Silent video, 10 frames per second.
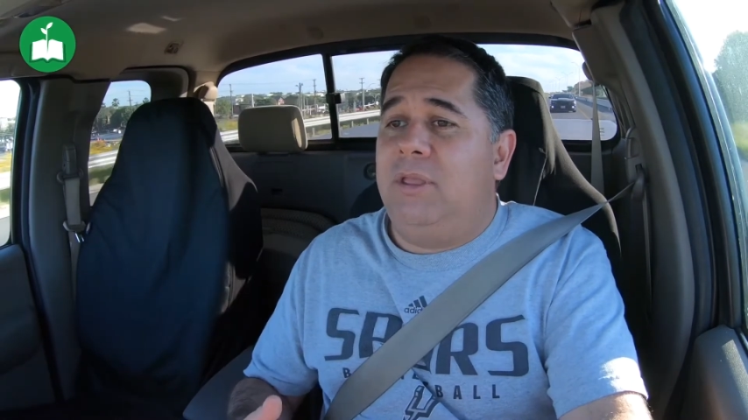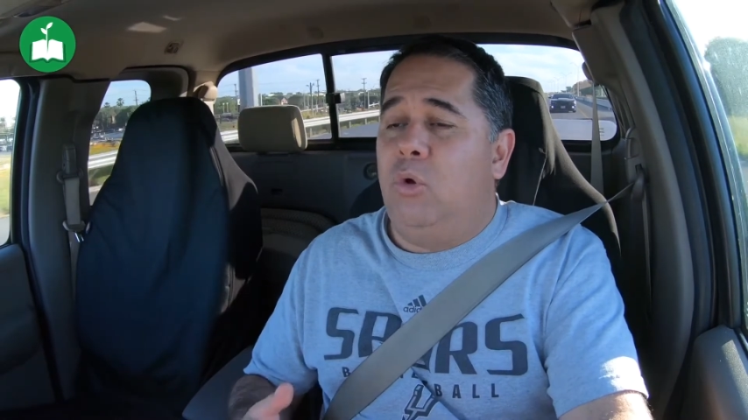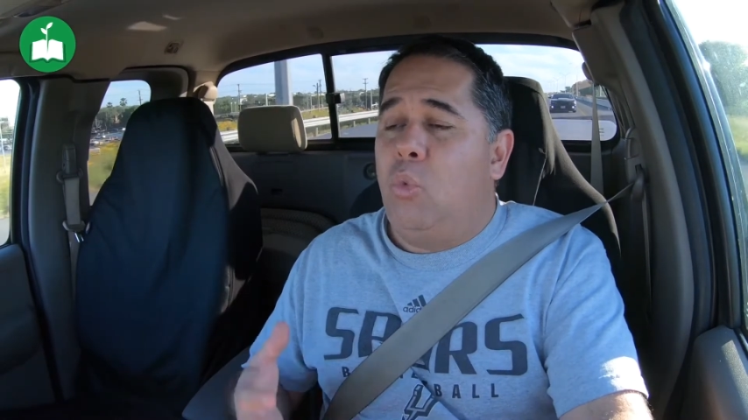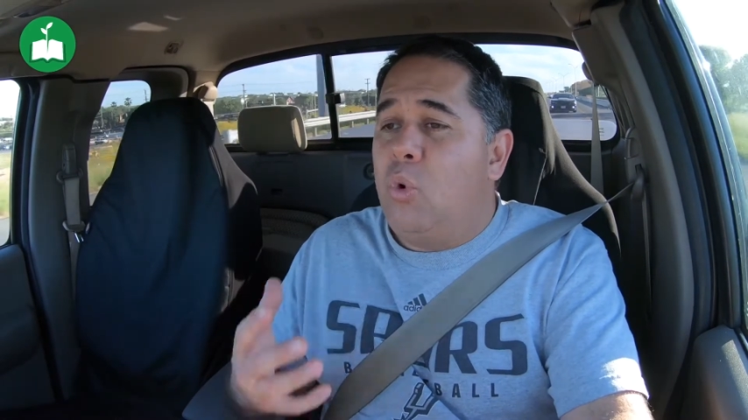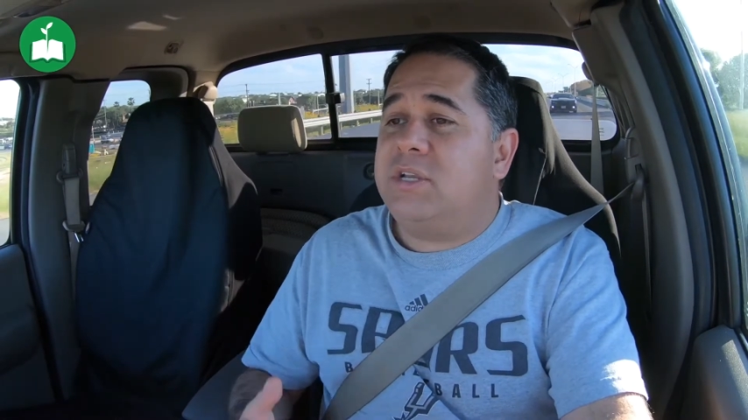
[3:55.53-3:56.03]
the
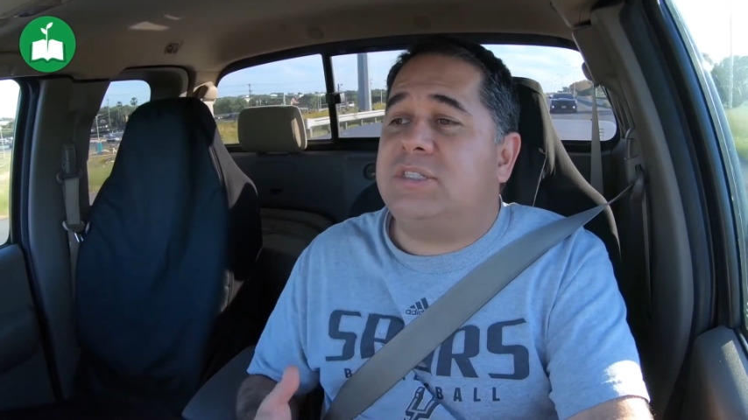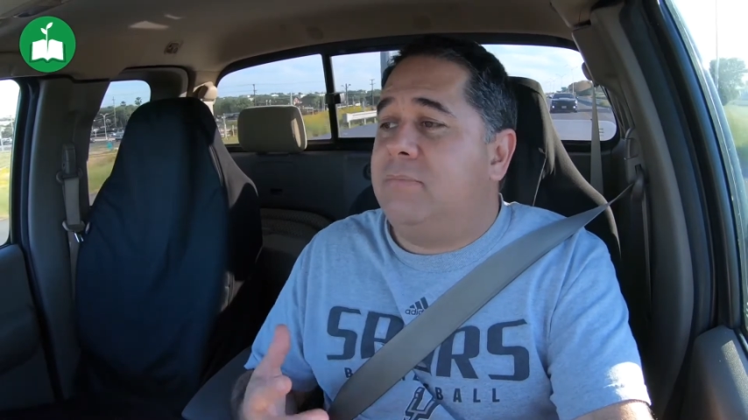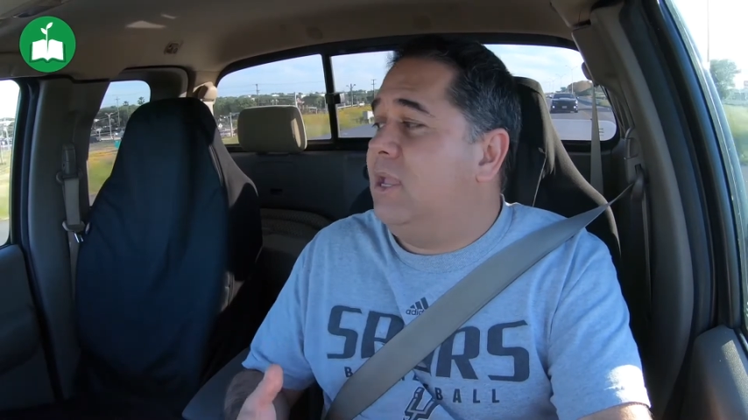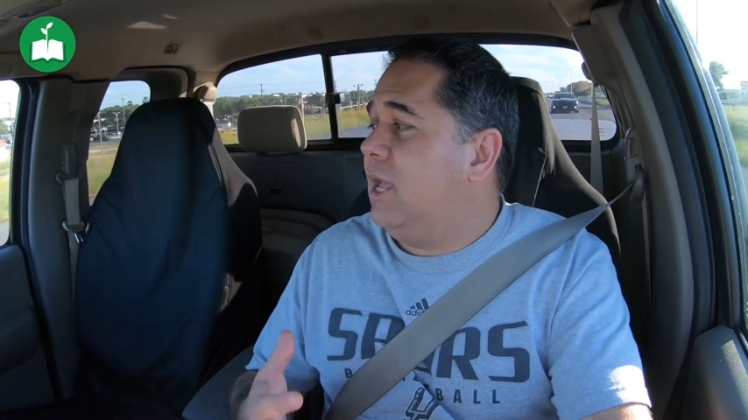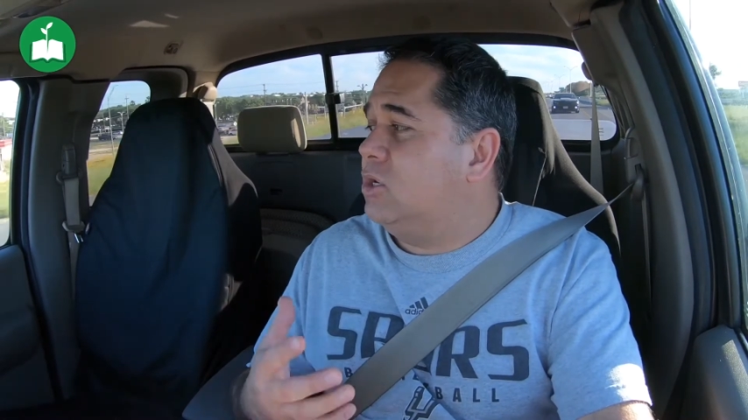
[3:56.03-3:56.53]

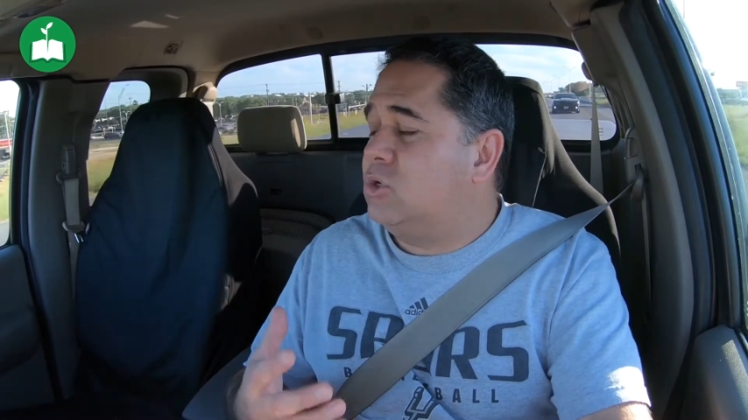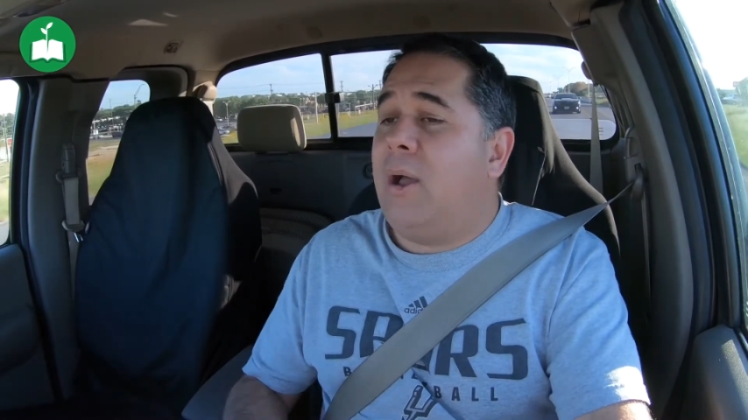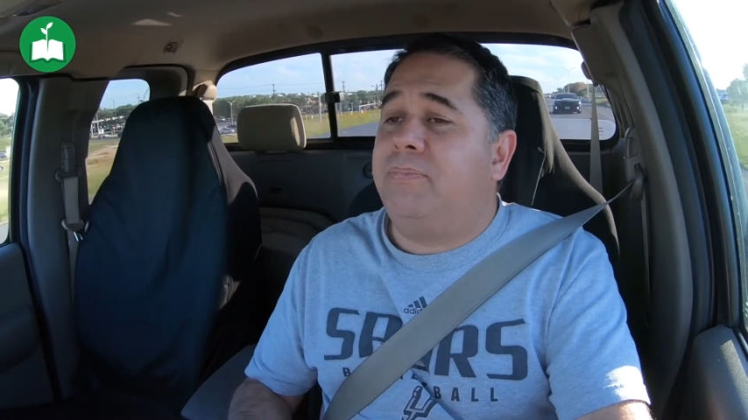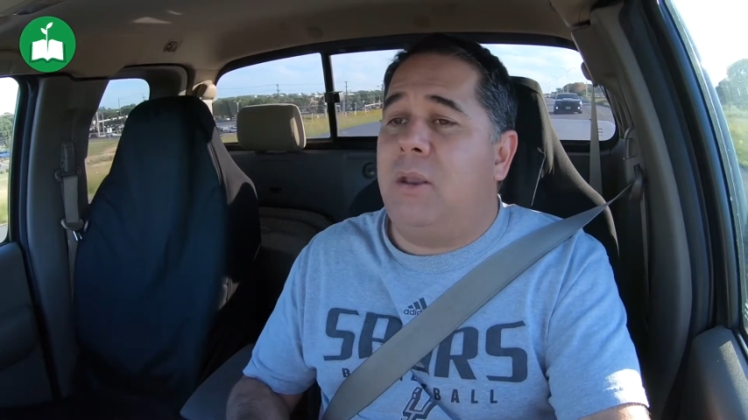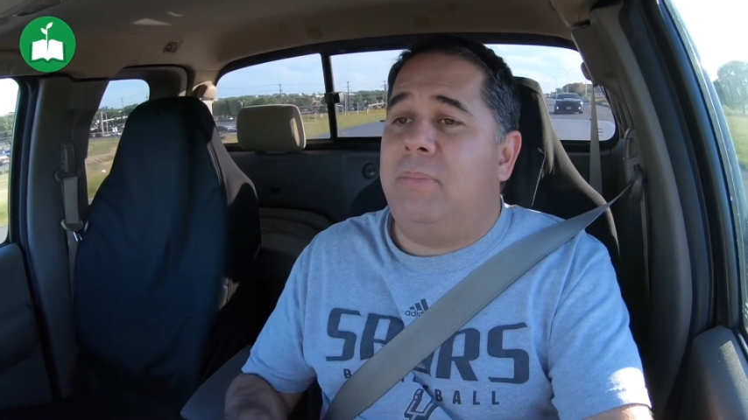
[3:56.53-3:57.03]
wisdom he had
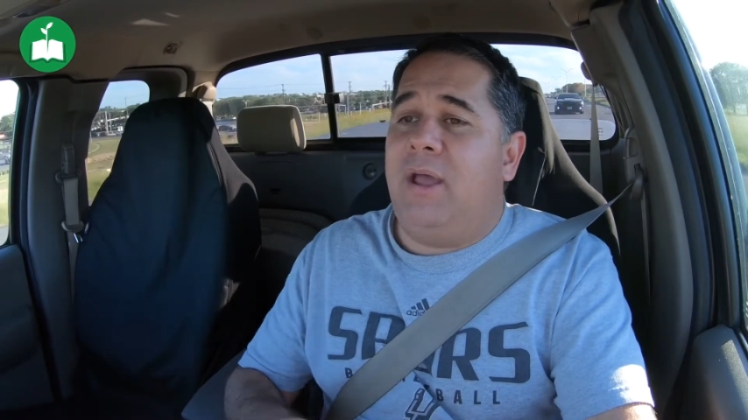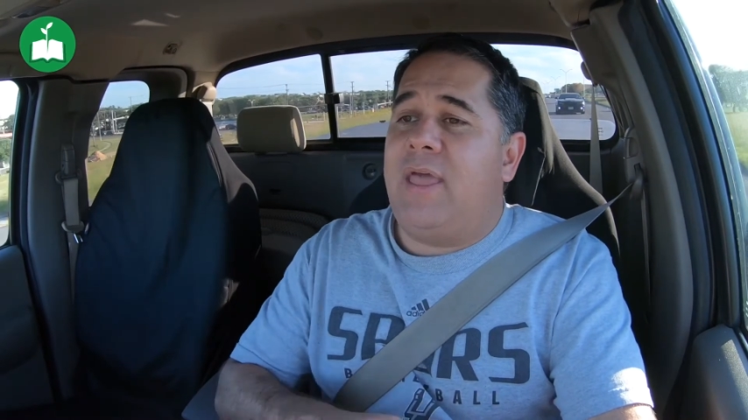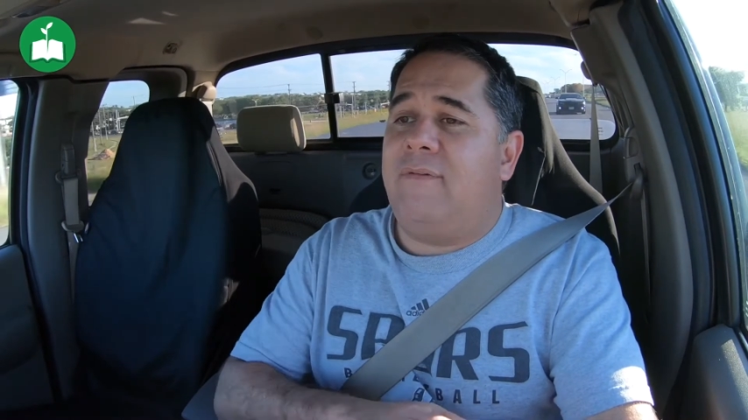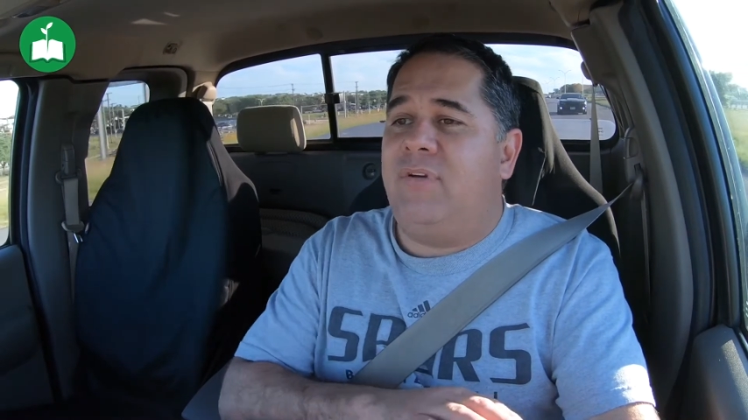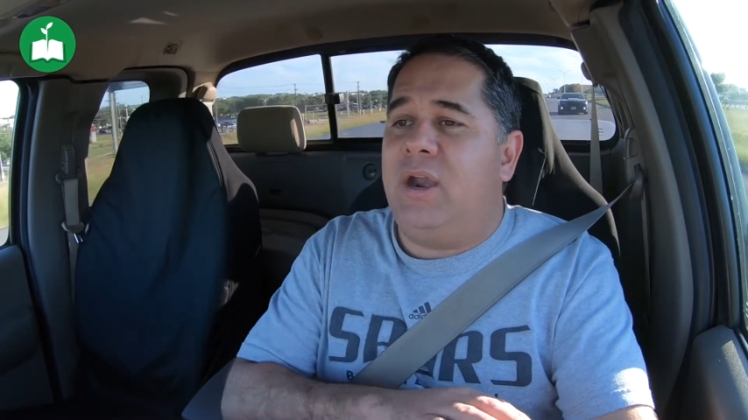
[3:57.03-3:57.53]
dropped on me on
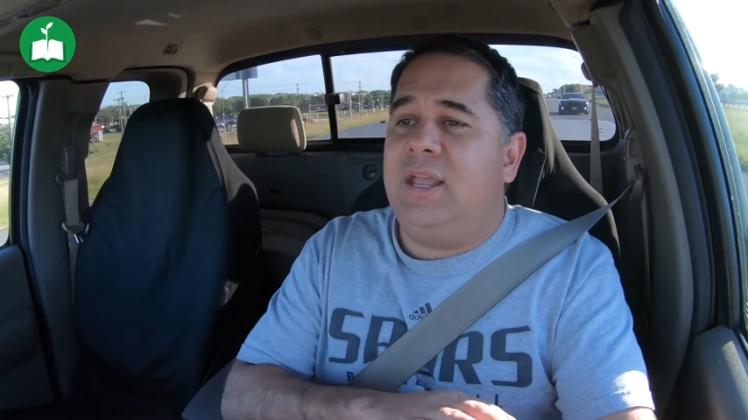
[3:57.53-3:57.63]
that very